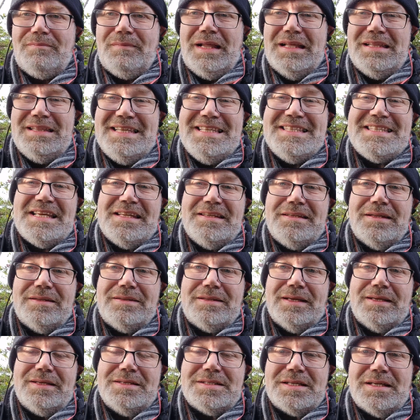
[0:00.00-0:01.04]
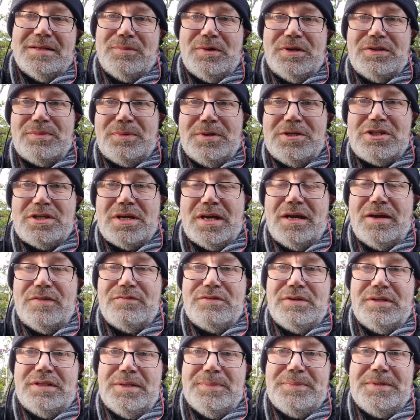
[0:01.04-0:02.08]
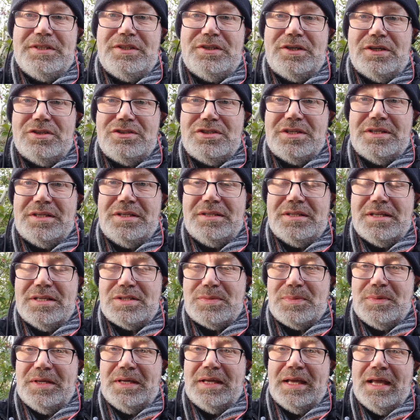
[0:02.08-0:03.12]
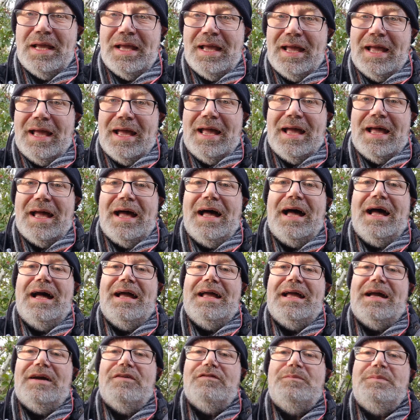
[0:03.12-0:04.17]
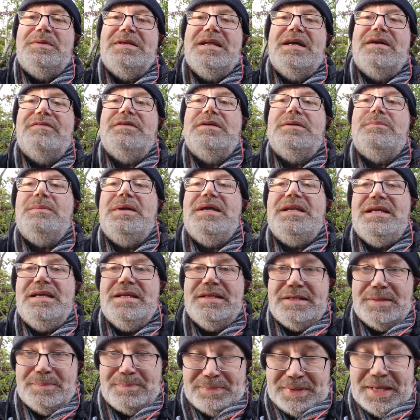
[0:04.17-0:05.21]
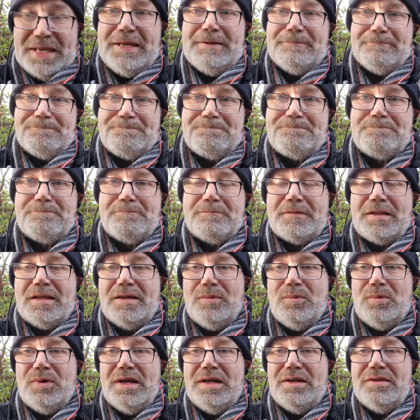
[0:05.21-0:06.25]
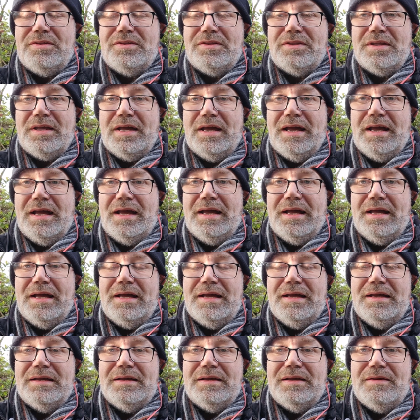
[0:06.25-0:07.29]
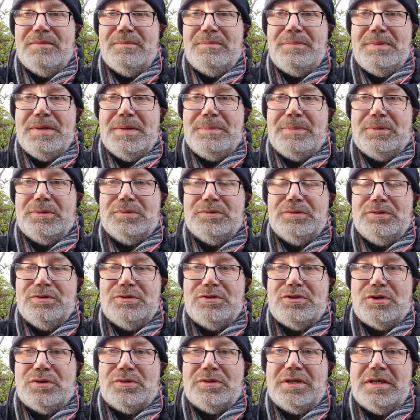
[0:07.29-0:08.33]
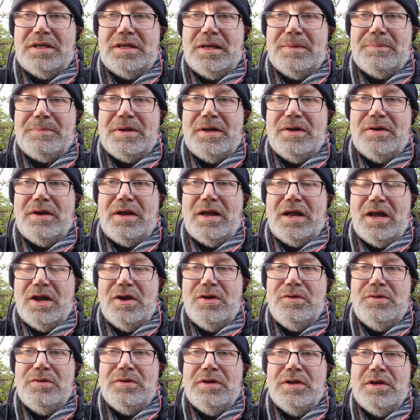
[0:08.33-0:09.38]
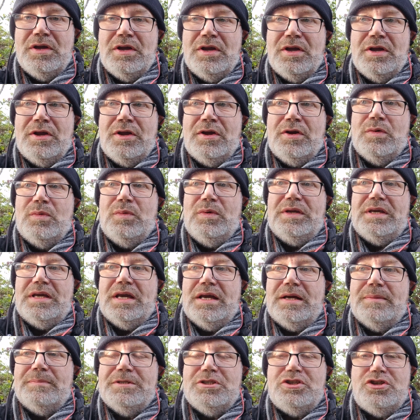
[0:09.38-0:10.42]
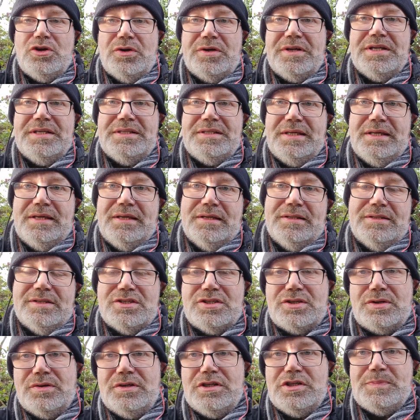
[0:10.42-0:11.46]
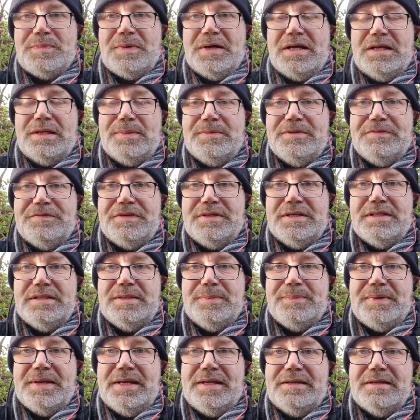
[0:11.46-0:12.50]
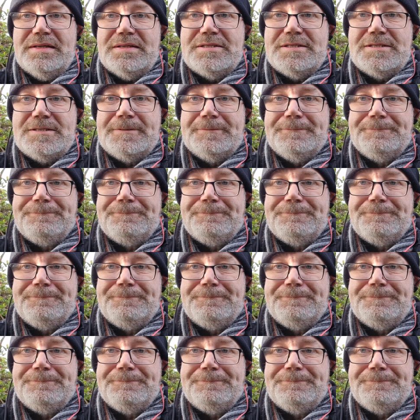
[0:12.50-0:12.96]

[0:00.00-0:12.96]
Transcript: these ain't the things with which I have really been conjuring this week. I have been having many a debate with people talking about how we get a majority in the Scottish Parliament for independence.